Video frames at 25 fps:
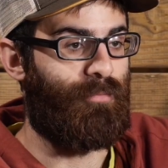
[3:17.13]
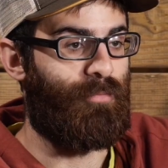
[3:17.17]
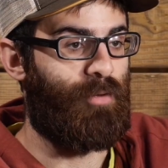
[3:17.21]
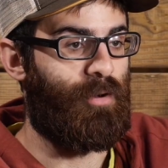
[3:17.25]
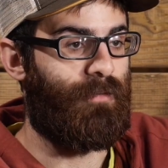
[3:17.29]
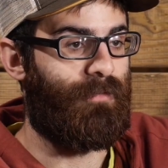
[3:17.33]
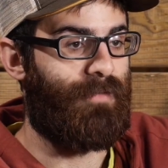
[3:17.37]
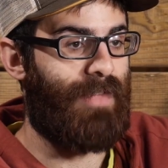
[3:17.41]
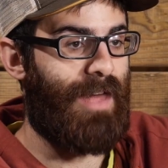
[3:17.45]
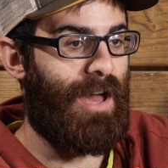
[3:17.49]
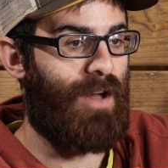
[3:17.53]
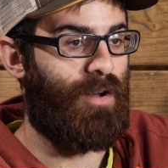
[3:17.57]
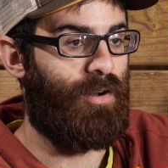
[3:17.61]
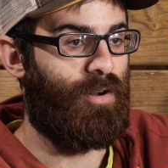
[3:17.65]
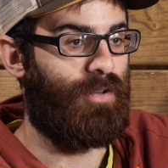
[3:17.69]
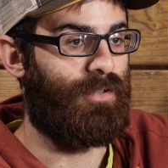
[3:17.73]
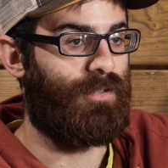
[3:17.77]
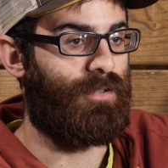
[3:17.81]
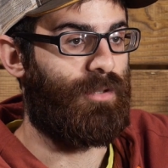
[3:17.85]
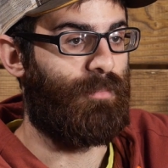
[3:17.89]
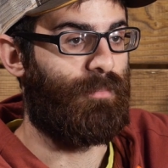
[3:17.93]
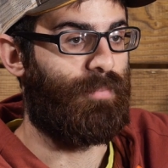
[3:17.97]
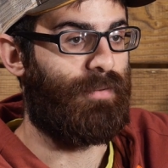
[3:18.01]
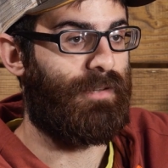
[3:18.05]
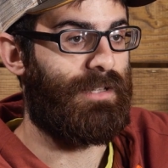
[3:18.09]
remove that
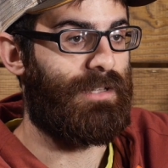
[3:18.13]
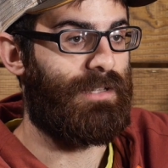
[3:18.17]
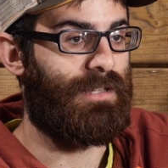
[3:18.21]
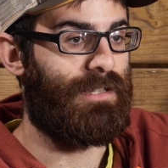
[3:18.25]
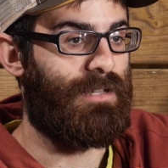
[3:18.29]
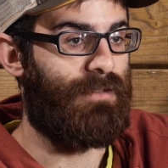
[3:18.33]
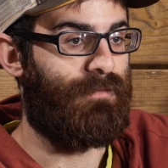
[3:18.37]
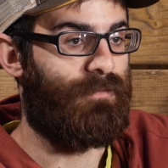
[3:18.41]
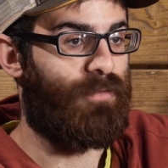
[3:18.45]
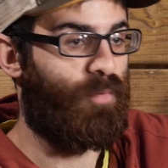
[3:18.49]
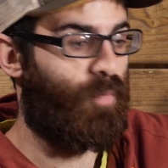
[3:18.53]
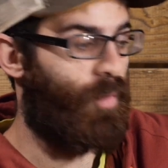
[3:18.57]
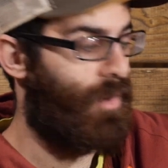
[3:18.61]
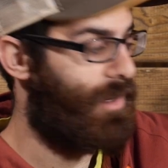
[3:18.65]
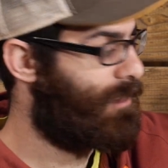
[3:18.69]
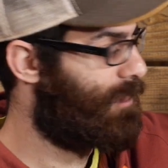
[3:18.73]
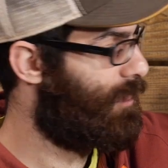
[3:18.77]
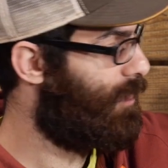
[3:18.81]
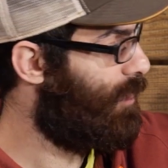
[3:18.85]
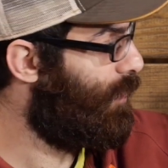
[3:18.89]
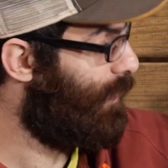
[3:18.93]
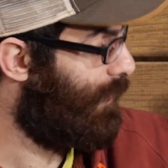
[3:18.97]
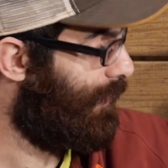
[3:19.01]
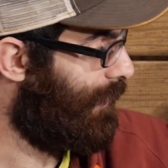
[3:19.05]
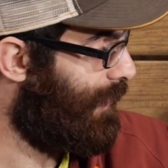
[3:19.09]
hood completely if you want
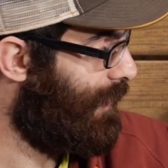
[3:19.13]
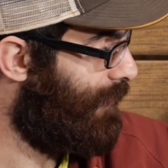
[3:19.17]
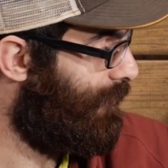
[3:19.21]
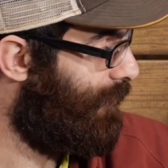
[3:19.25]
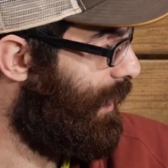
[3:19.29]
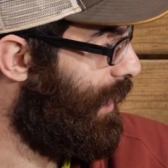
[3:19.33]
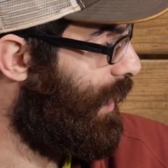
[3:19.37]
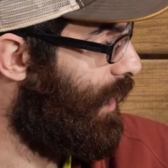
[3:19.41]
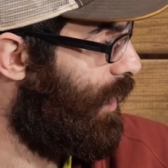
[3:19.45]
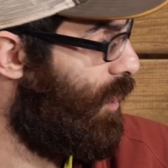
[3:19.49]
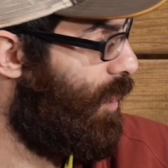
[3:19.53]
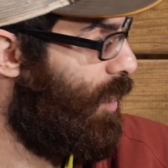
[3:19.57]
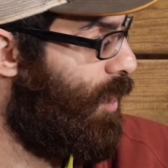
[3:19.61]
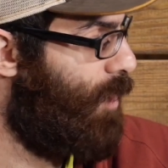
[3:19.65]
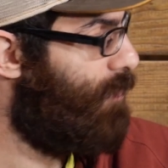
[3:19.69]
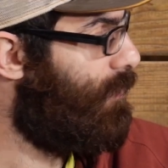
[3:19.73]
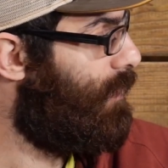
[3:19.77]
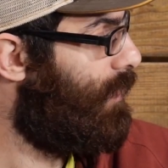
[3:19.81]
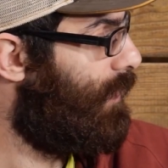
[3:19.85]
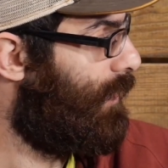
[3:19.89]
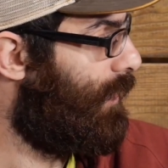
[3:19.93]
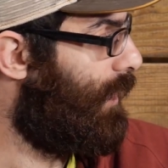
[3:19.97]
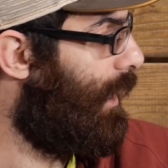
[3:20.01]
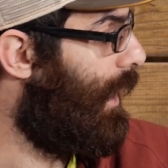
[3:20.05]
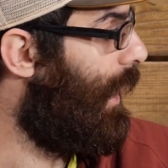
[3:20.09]
to and leave it at home,
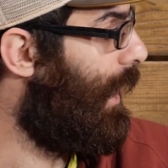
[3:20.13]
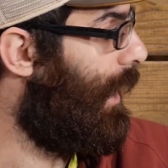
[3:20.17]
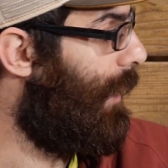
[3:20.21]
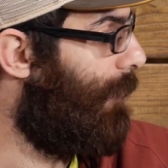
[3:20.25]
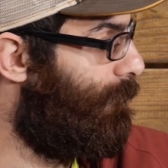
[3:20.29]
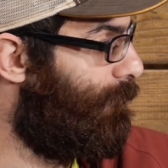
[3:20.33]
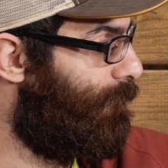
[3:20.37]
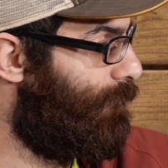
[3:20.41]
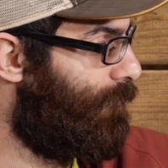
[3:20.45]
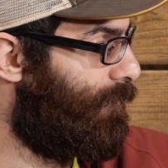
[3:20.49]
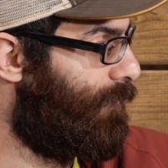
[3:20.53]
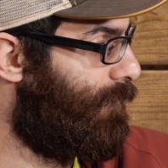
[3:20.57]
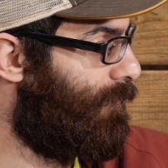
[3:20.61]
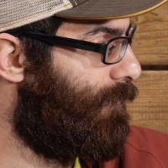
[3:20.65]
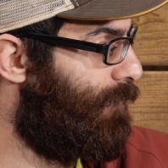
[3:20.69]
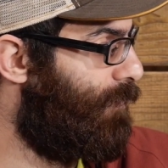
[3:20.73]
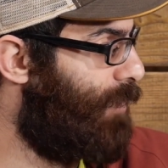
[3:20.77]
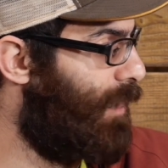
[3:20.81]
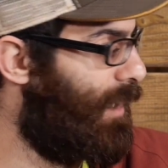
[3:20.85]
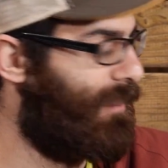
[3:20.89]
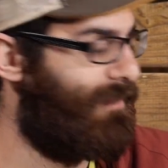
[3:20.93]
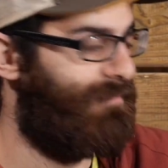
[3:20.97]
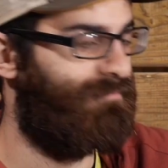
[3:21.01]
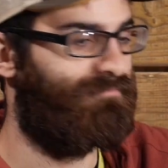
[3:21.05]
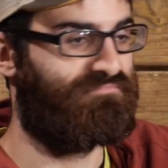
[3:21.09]

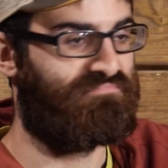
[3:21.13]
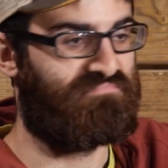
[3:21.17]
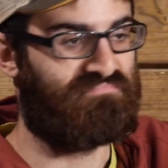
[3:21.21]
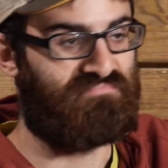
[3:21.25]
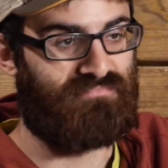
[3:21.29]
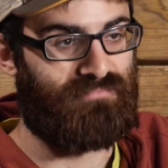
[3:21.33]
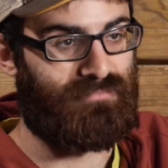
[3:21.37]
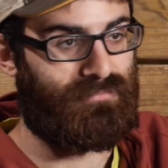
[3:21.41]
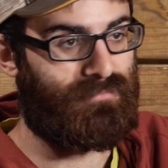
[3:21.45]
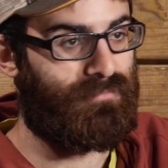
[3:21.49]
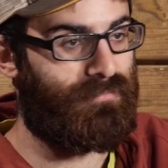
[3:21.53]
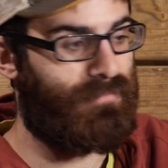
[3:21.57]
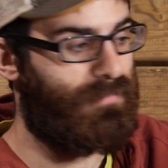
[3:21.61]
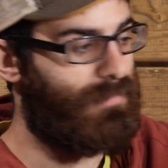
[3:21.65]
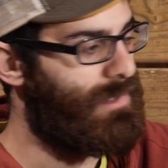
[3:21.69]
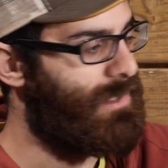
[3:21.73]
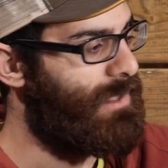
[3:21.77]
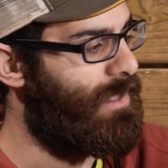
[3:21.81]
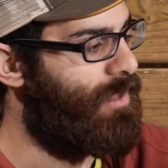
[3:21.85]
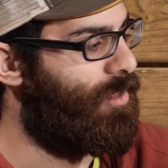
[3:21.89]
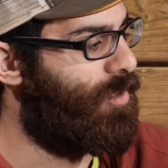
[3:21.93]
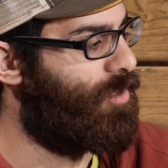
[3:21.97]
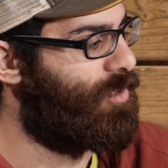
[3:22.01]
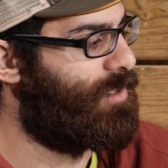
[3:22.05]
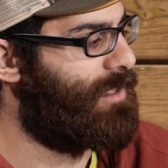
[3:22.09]
but
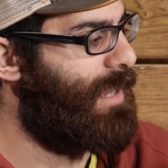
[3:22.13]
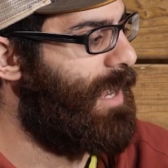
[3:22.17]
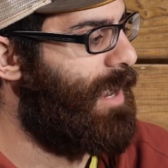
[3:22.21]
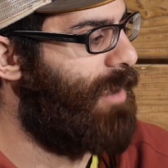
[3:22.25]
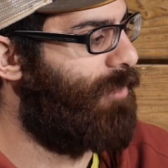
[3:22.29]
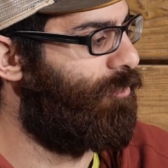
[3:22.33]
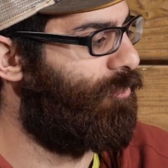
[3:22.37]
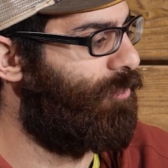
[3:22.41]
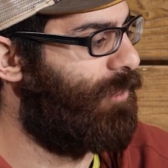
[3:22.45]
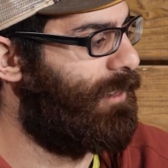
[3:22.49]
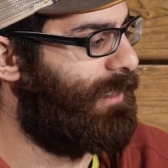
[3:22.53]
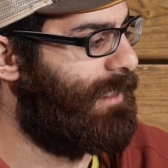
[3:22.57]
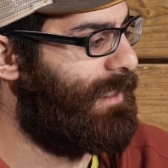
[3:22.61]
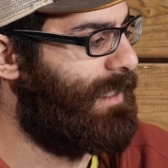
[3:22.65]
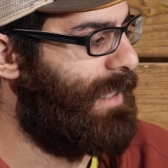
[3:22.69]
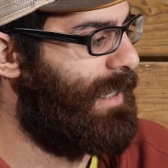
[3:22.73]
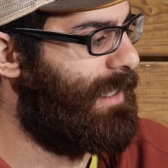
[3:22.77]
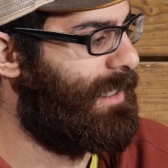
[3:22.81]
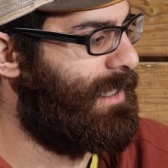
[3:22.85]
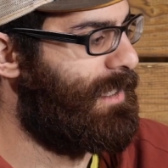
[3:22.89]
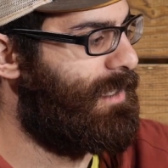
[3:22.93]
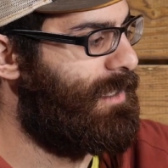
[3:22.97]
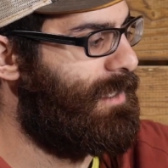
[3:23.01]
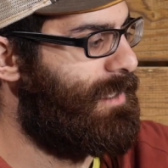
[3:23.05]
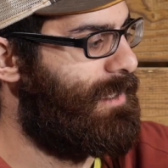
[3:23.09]
there's not really
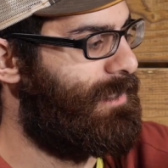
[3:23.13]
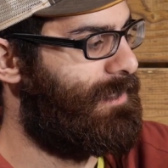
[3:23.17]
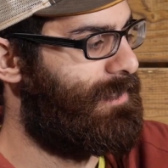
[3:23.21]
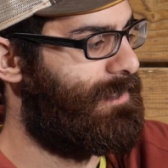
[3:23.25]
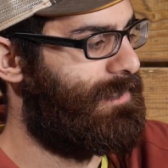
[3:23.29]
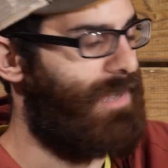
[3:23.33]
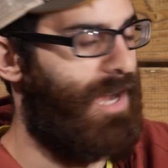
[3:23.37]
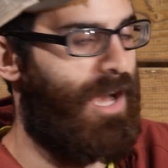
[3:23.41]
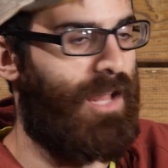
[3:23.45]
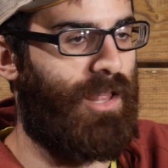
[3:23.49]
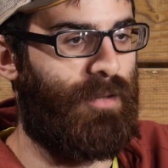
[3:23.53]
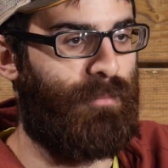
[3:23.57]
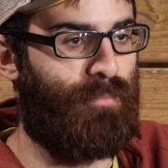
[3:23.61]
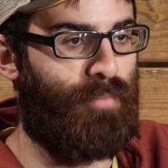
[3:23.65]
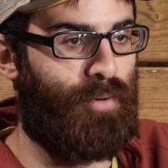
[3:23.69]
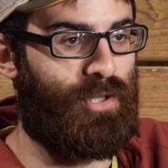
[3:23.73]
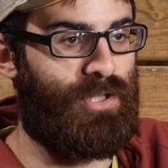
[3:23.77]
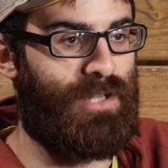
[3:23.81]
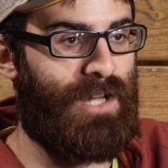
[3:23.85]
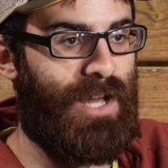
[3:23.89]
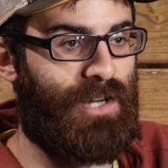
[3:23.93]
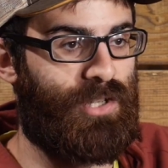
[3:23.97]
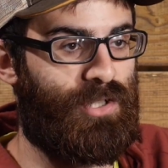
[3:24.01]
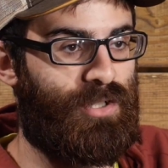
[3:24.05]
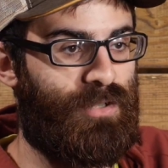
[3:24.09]
any solid
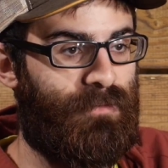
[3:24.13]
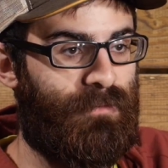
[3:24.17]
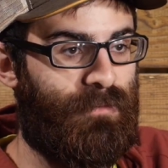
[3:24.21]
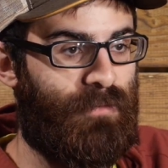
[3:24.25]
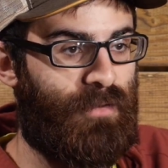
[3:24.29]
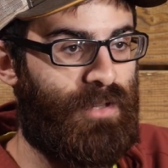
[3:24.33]
protection